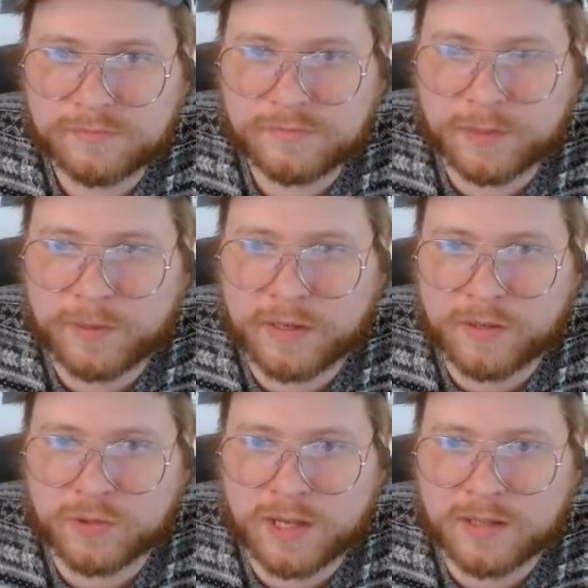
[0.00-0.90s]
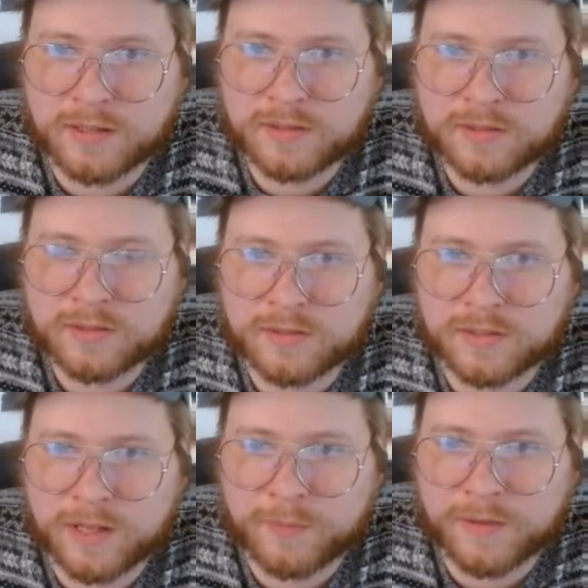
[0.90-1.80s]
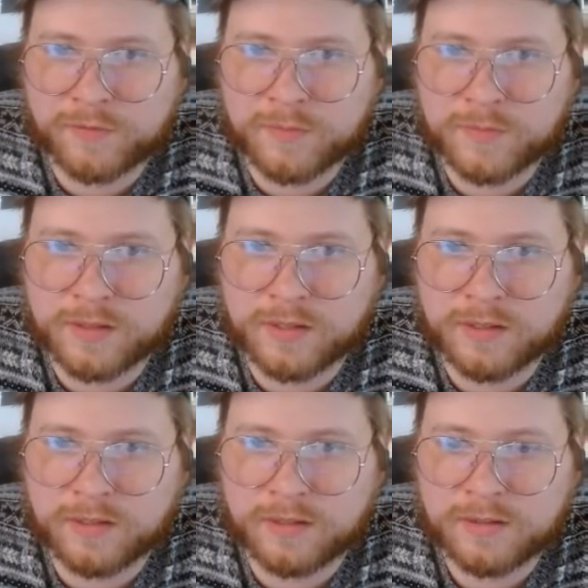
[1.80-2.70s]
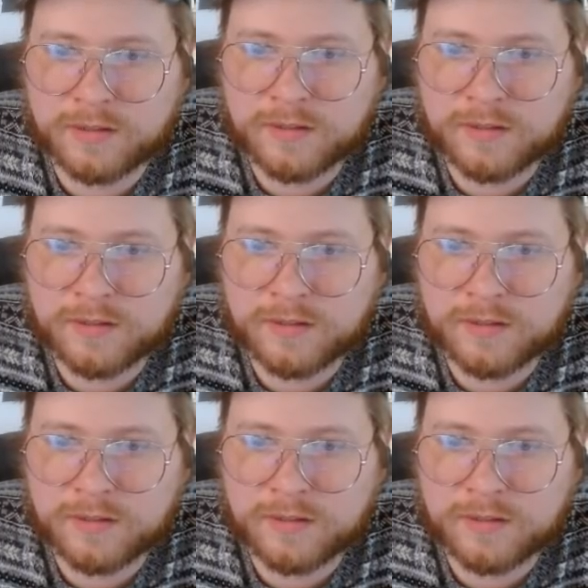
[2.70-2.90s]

You play another Chalice to stop that from being